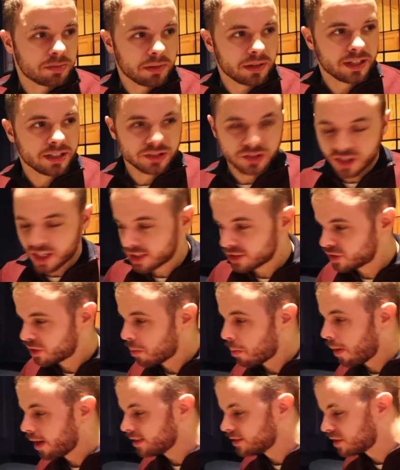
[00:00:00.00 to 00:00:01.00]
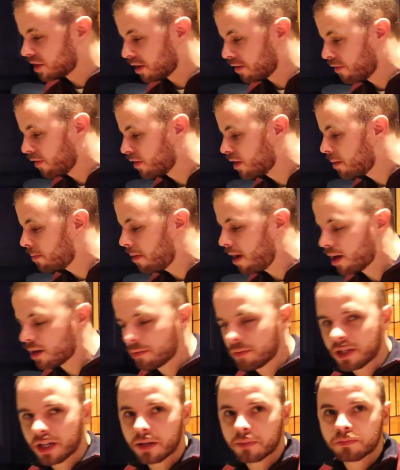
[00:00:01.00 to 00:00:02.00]
but there's like some white stuff on the bottom,
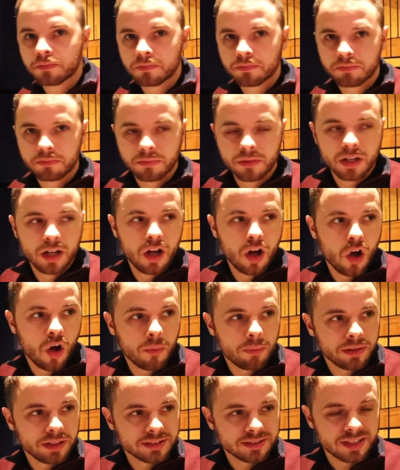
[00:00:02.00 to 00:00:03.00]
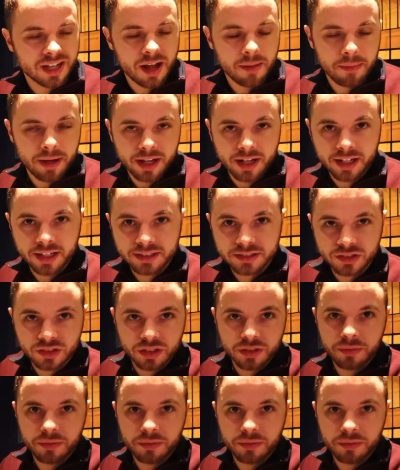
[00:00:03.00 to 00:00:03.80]
and I'm Wait. hoping it's not mayonnaise.